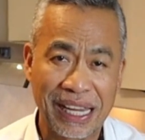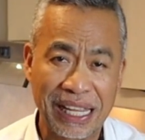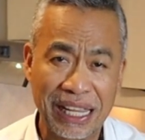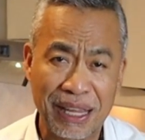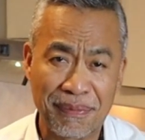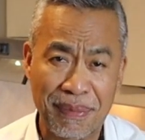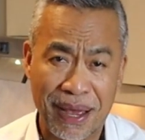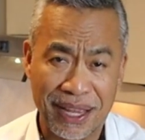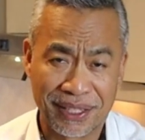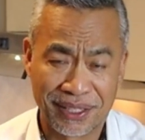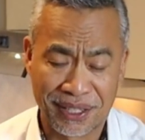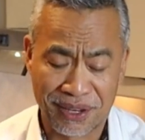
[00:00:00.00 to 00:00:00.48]

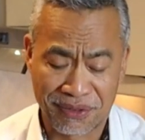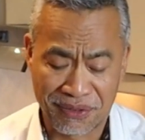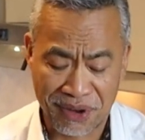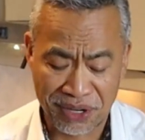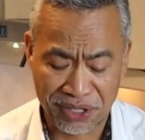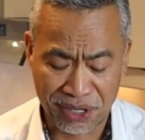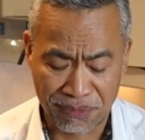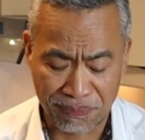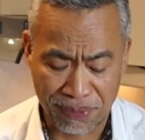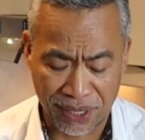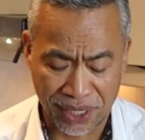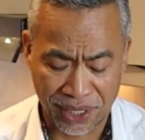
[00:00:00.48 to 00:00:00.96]
Calabasa
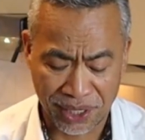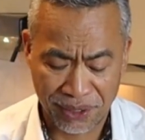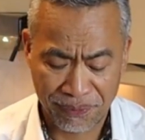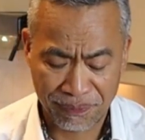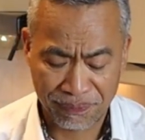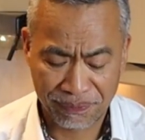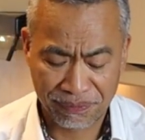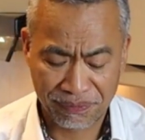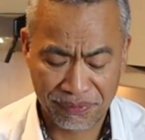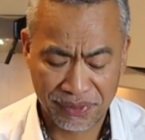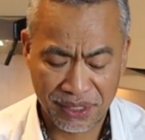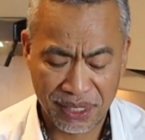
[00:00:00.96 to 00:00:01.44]
recipe.
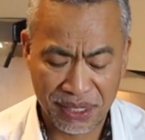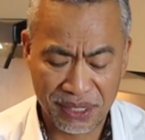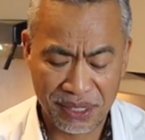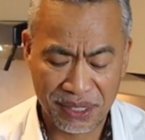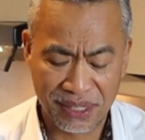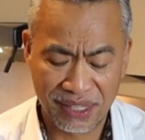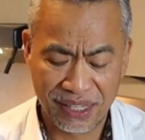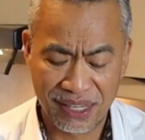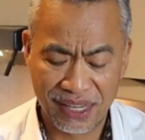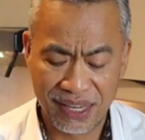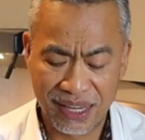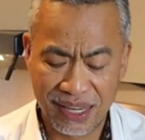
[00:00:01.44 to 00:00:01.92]

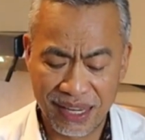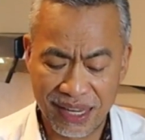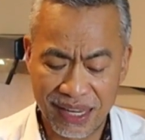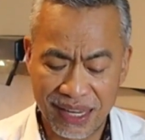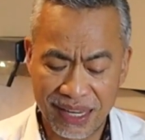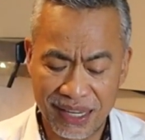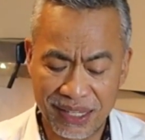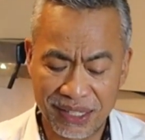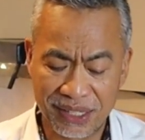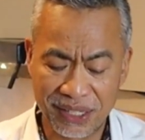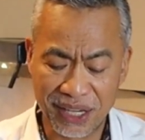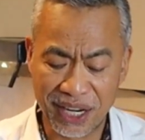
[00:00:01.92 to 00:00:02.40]

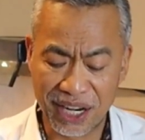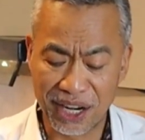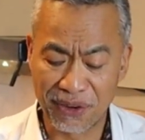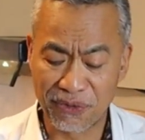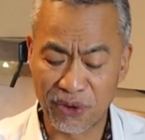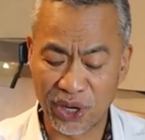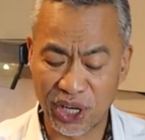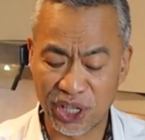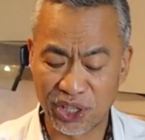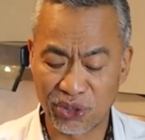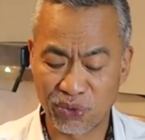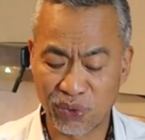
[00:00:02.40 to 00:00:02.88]
Serve
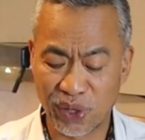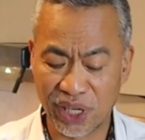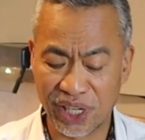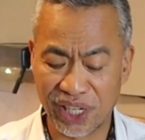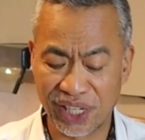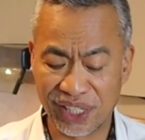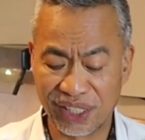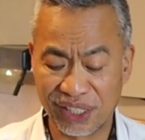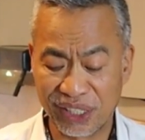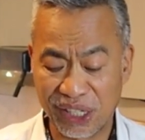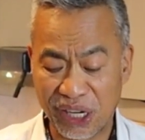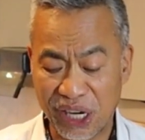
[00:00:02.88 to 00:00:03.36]
it
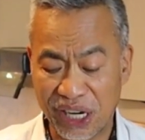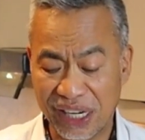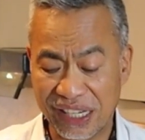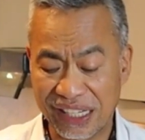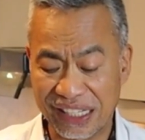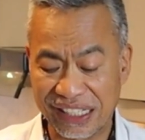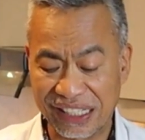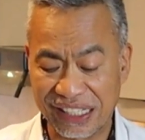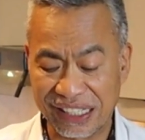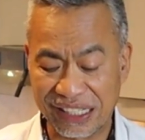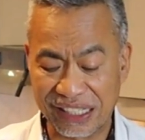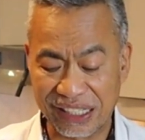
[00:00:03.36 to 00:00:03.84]
with
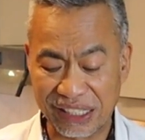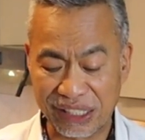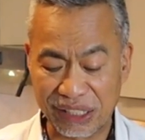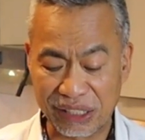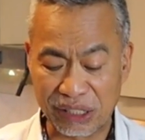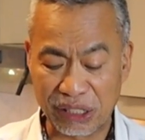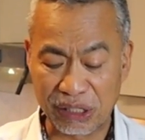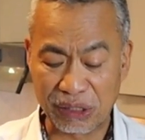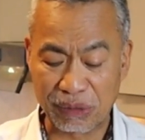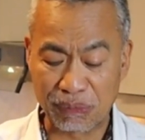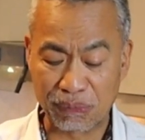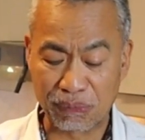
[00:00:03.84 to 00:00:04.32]

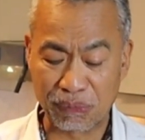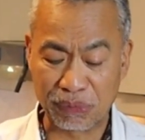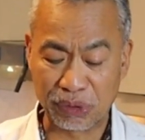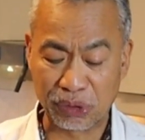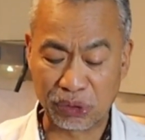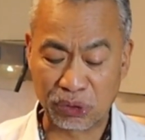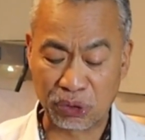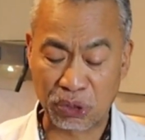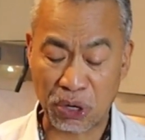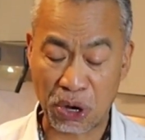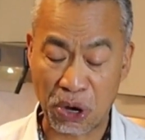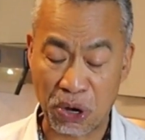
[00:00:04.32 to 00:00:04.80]

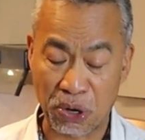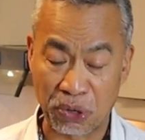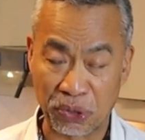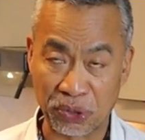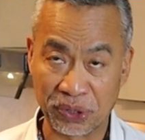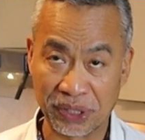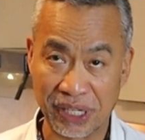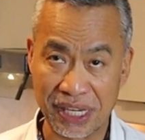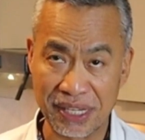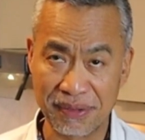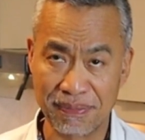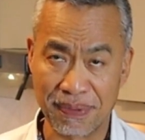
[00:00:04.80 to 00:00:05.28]

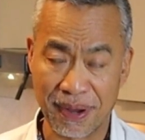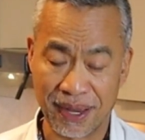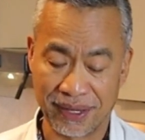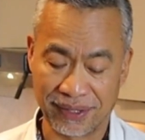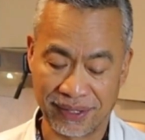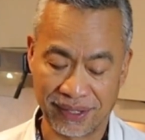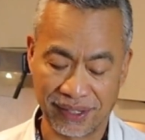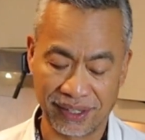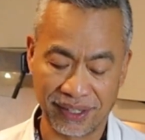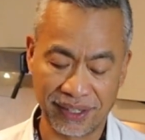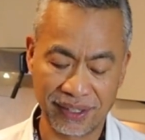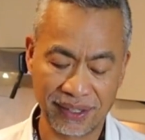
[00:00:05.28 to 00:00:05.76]
toast and
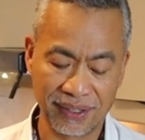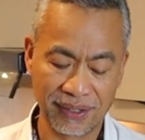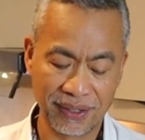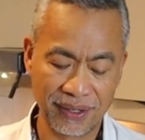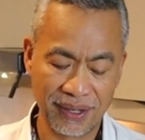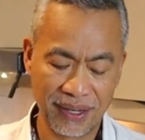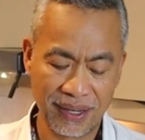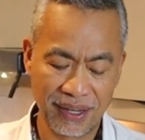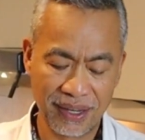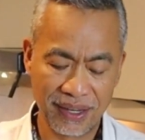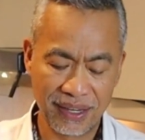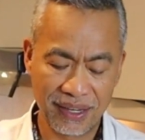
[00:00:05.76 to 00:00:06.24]
butter,
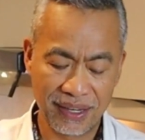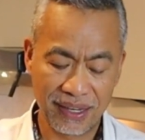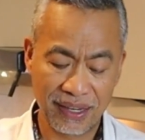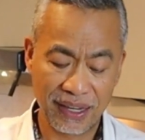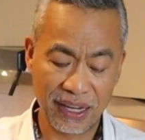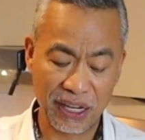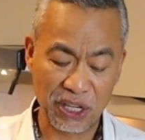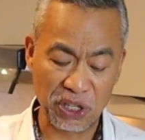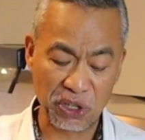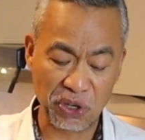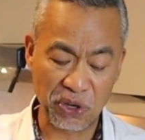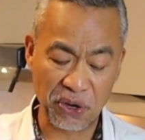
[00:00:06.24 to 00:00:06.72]

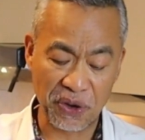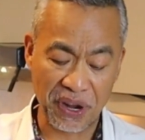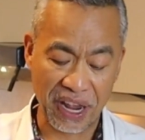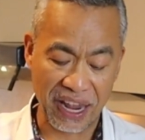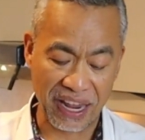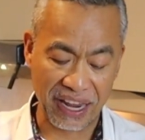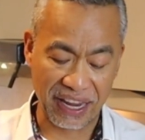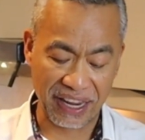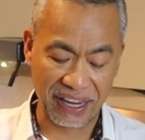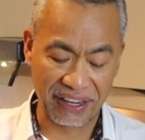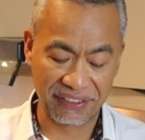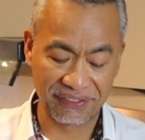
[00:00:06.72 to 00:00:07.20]
and you
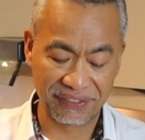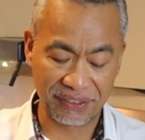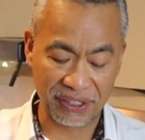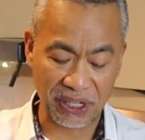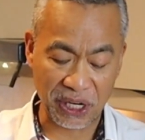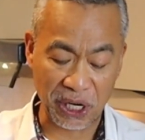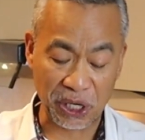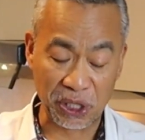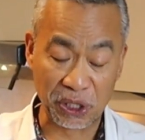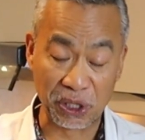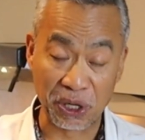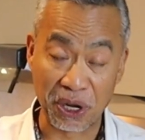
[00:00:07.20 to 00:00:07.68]
have
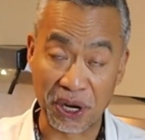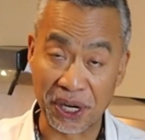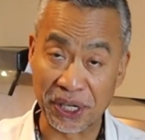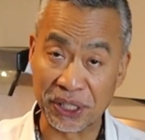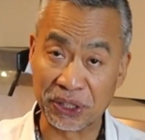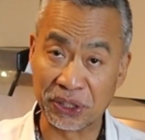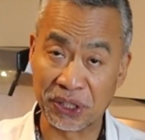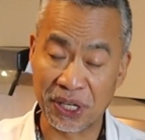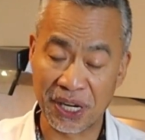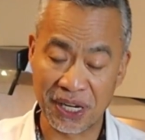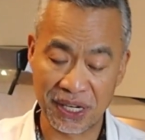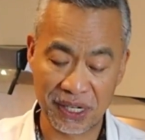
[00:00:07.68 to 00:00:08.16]
a
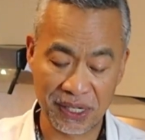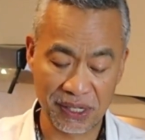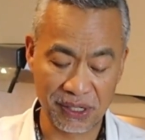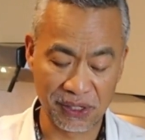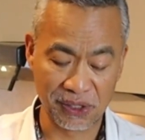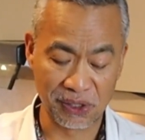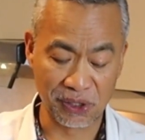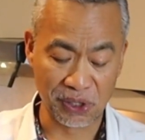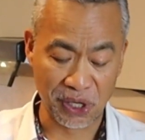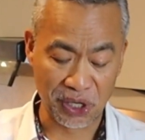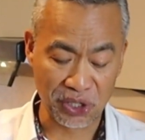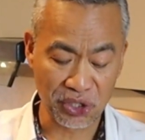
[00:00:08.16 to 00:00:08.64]
light
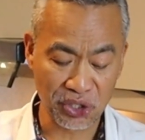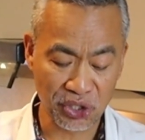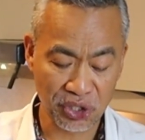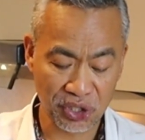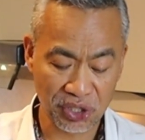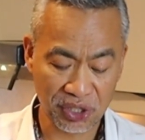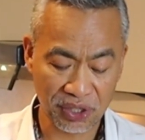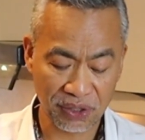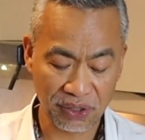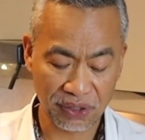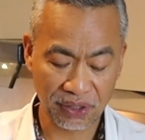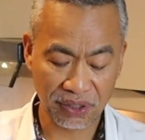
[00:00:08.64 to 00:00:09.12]

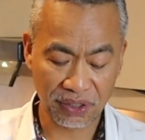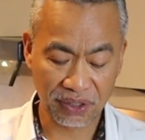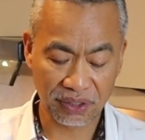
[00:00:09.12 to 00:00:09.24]
lunch.